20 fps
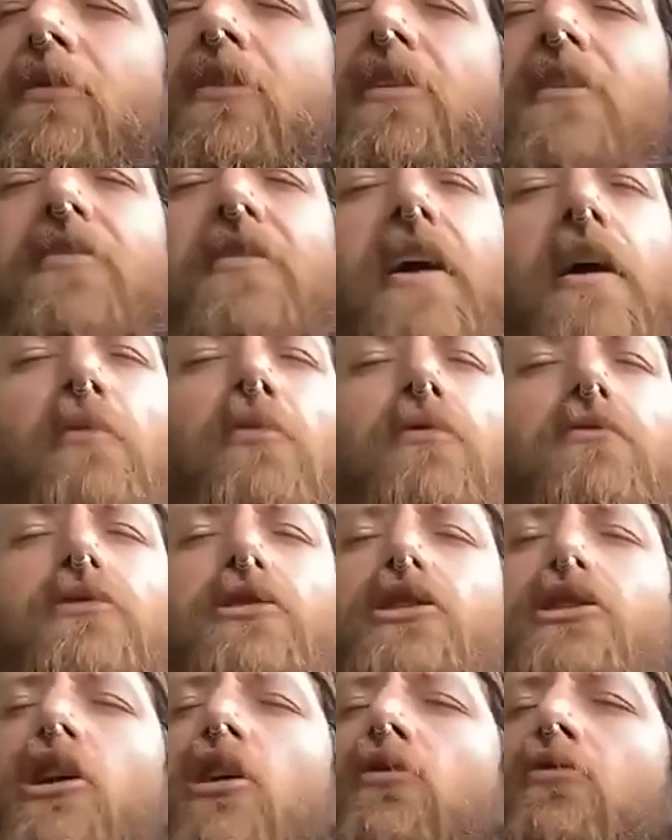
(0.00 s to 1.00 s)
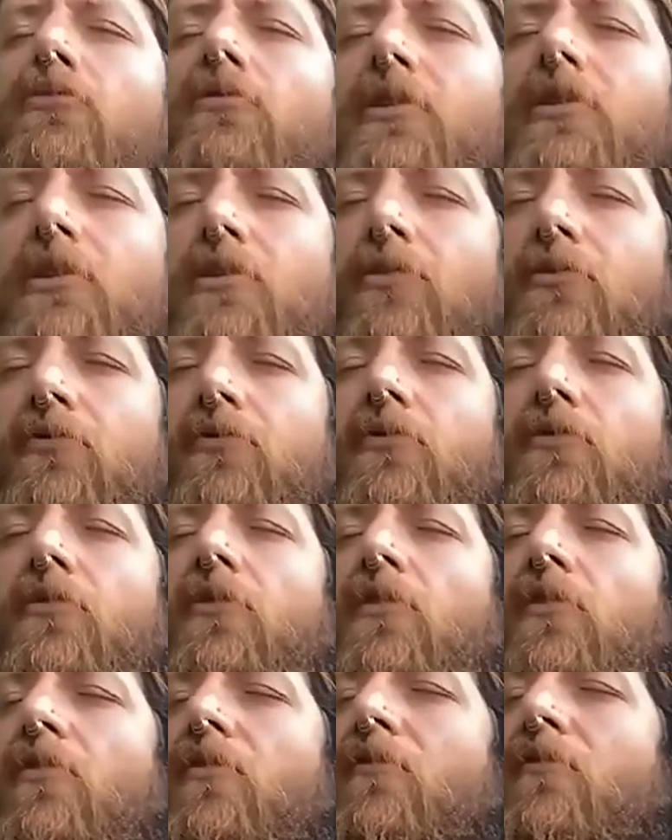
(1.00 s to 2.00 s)
They will show you
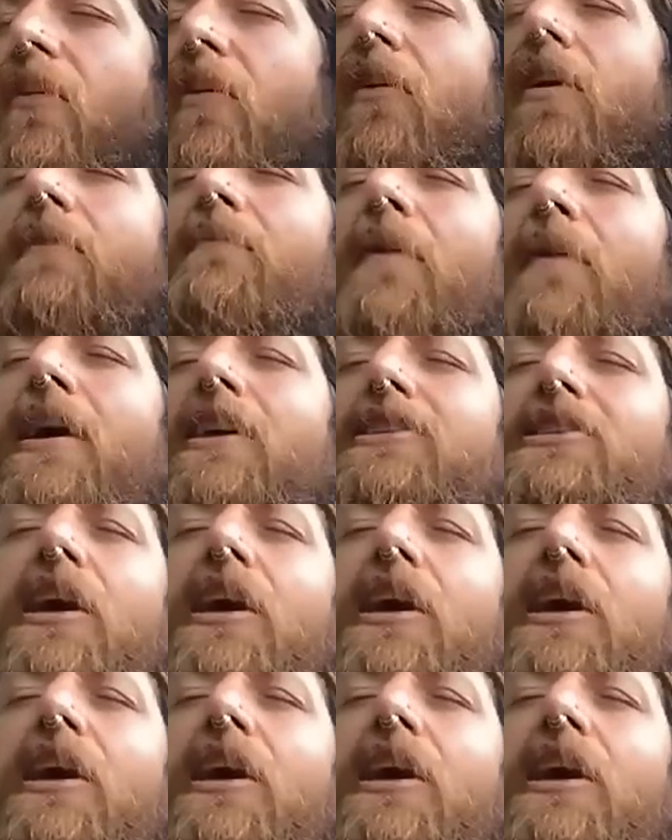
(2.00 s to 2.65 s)
very much